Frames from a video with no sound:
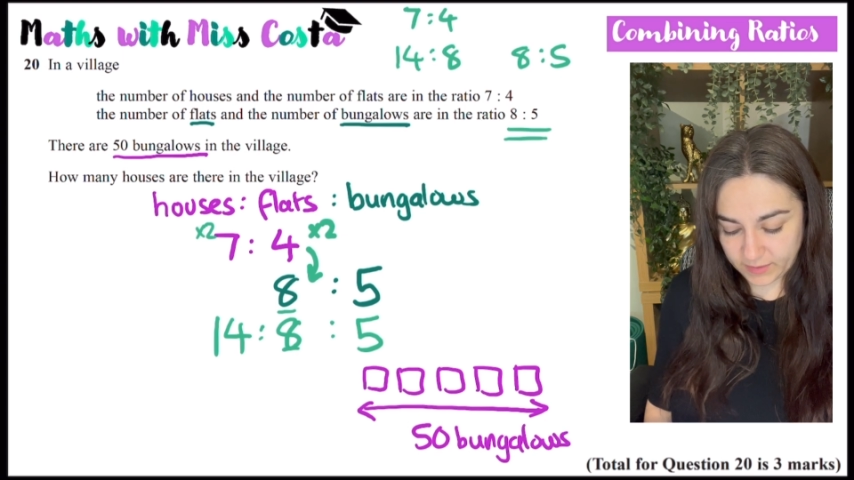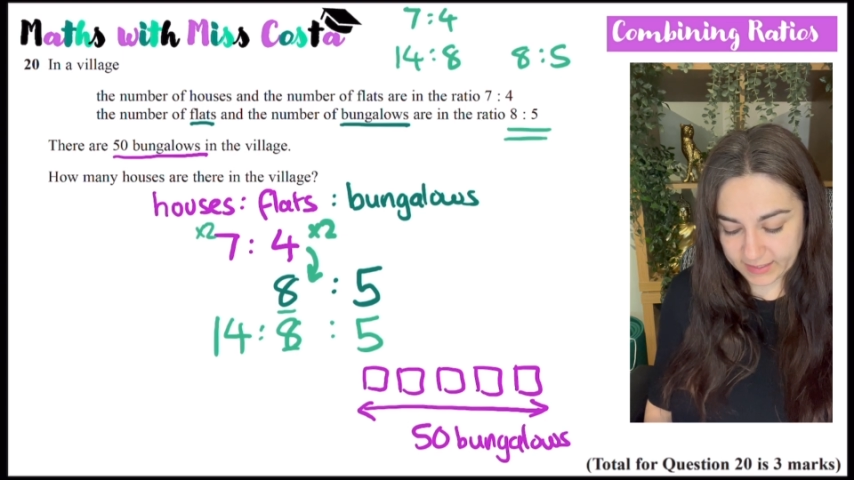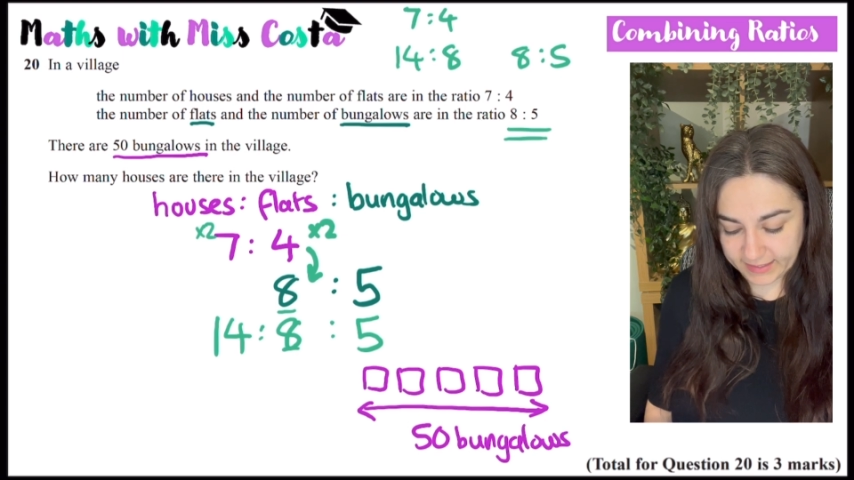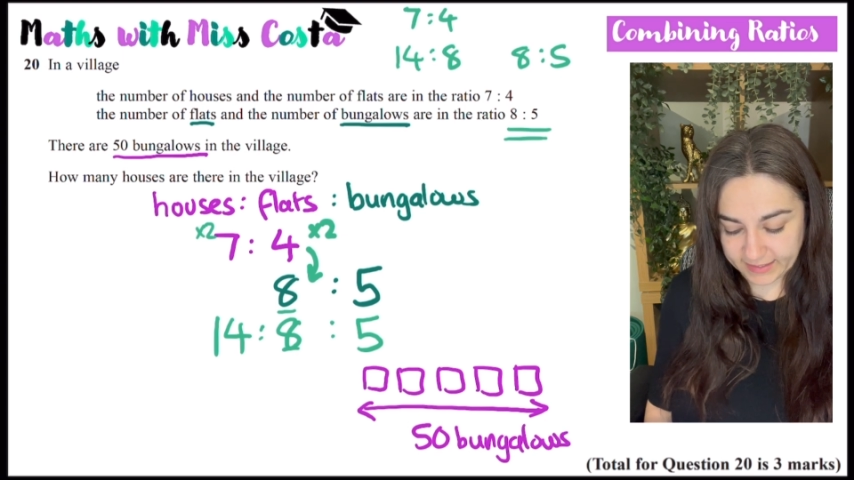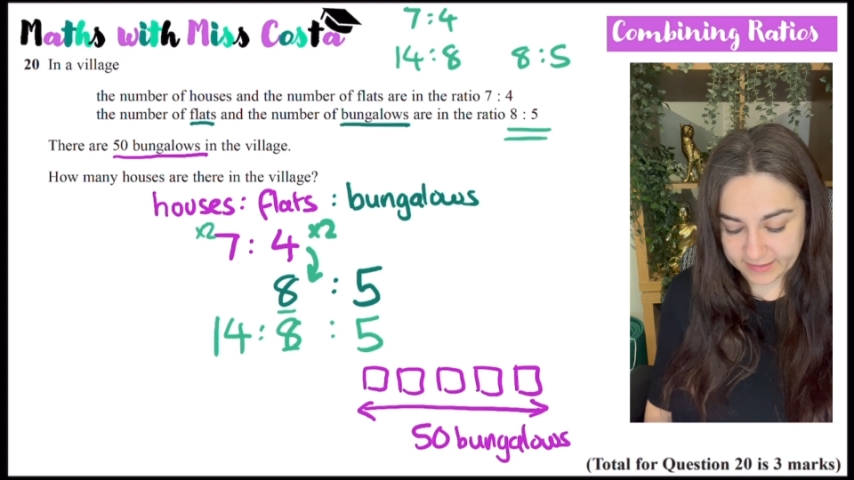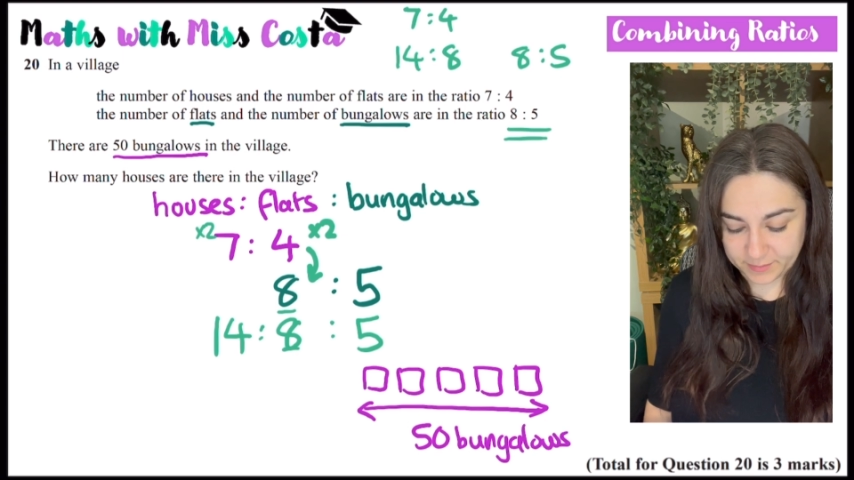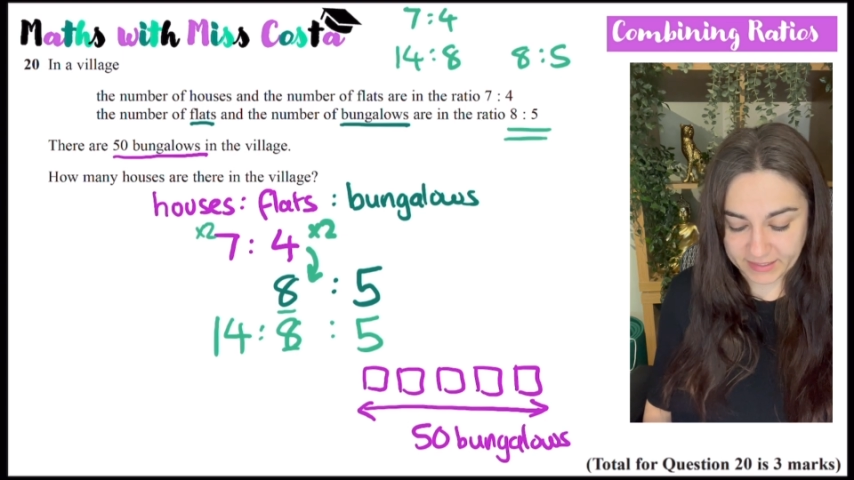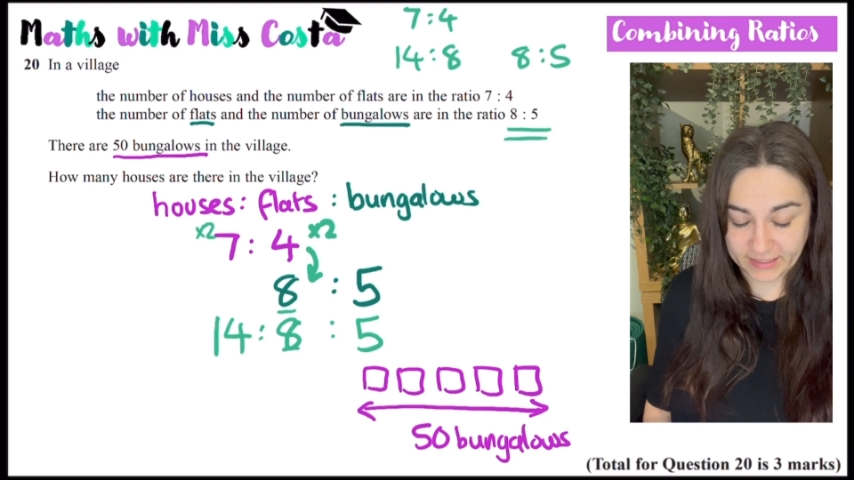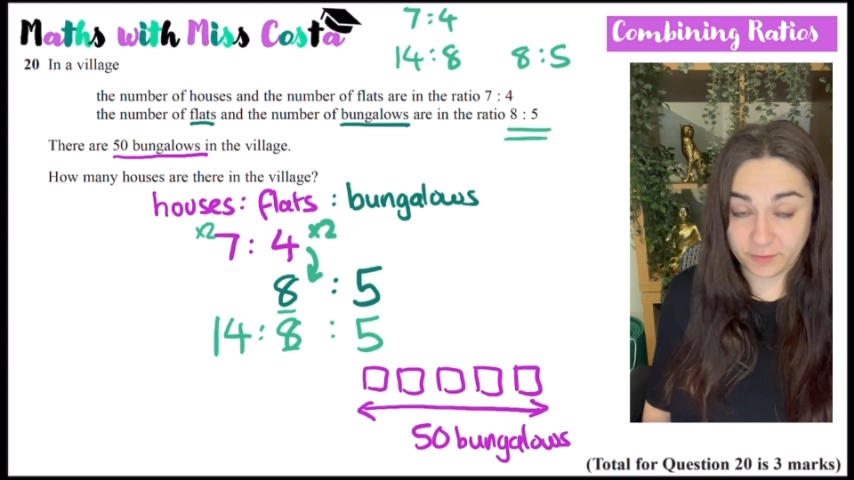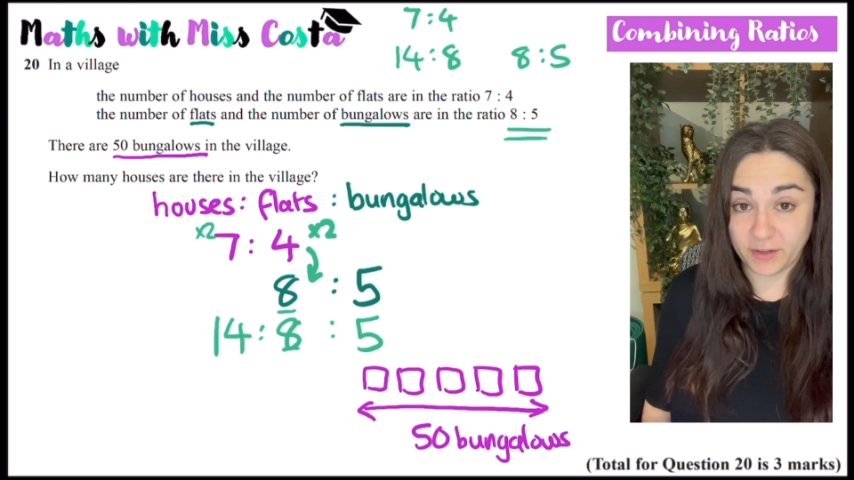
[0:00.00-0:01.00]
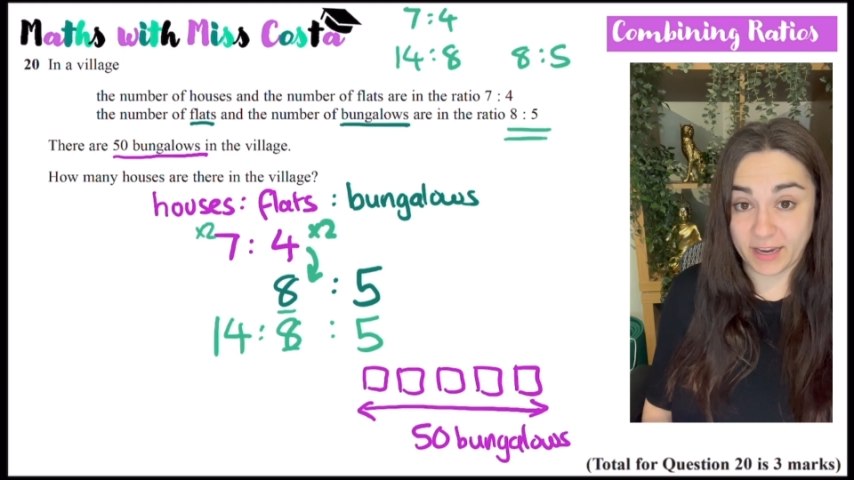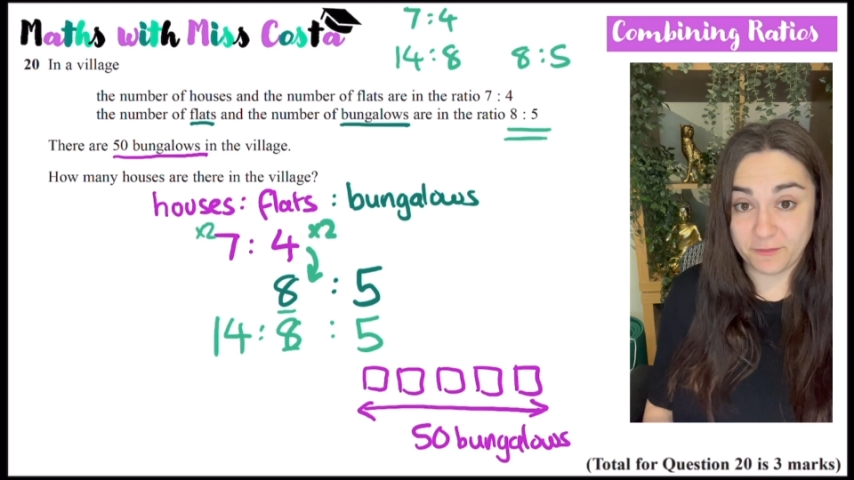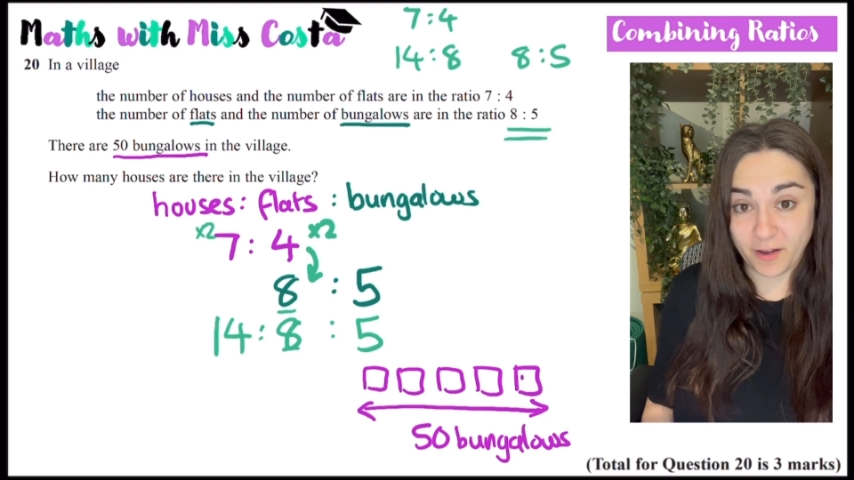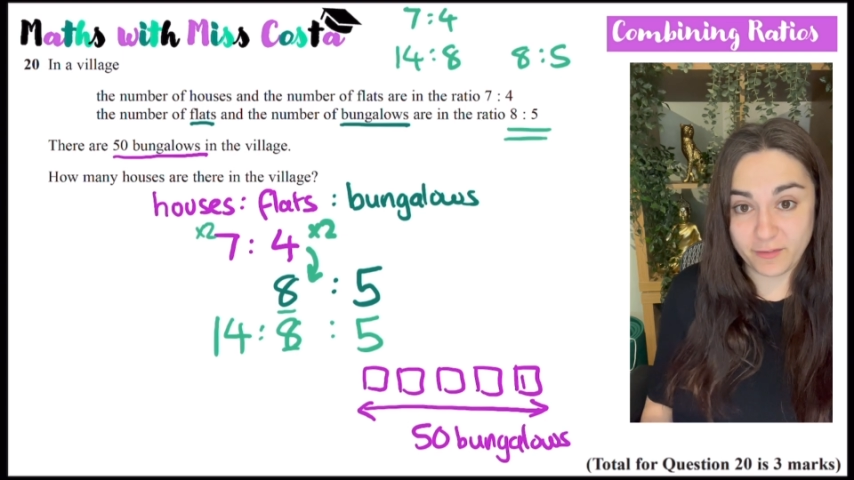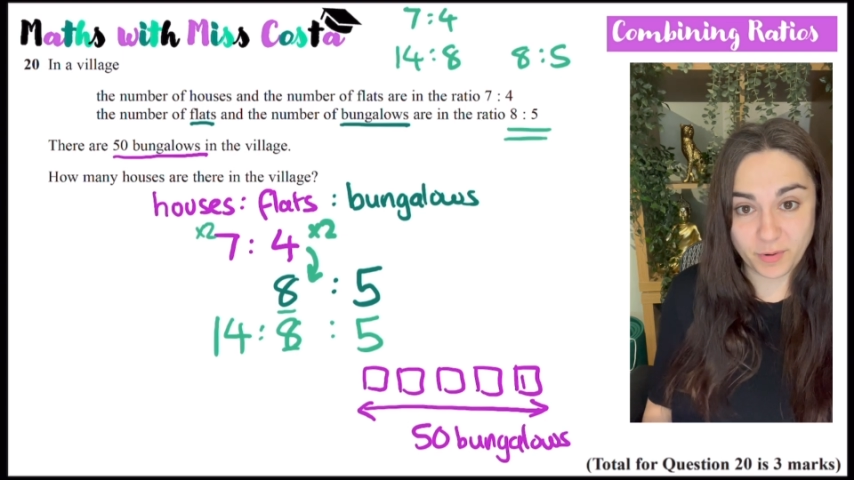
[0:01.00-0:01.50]
is think to myself, okay,
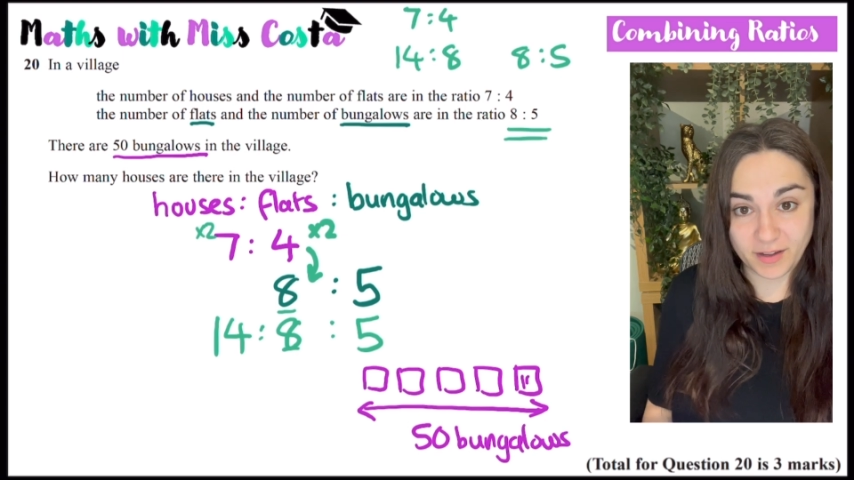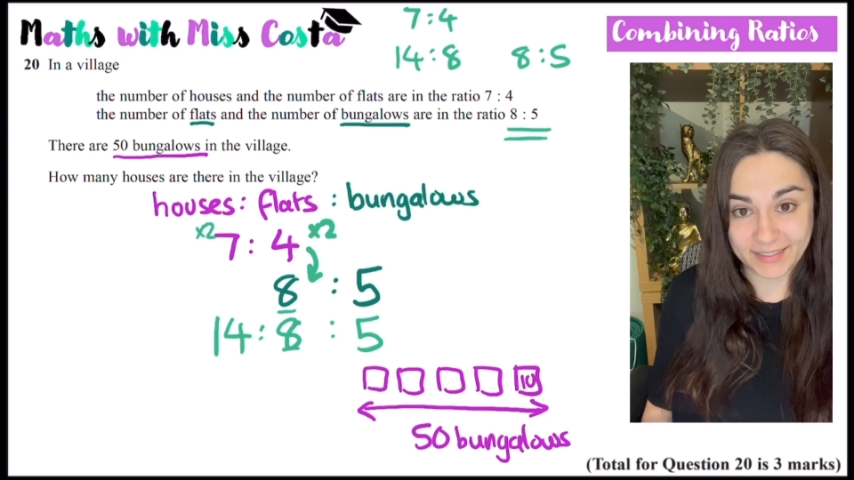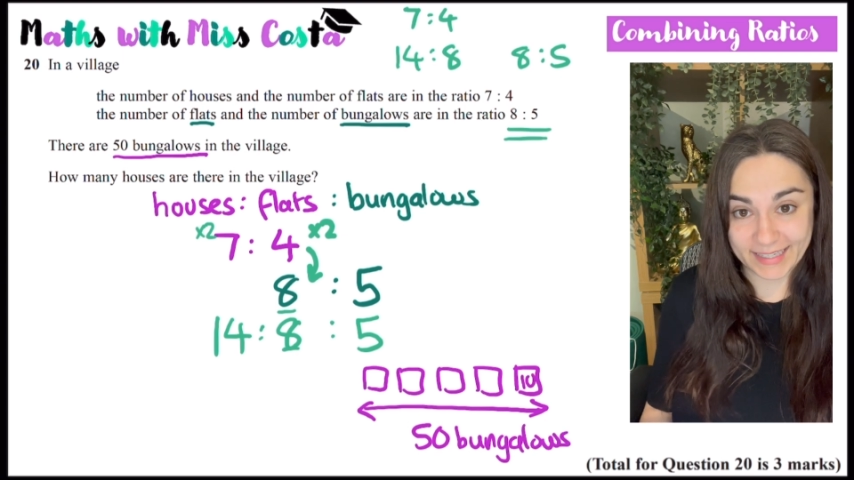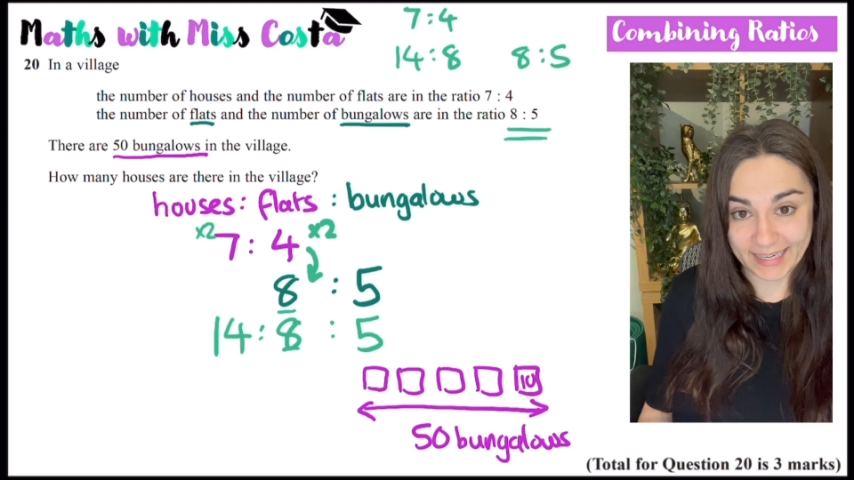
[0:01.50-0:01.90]
5 parts is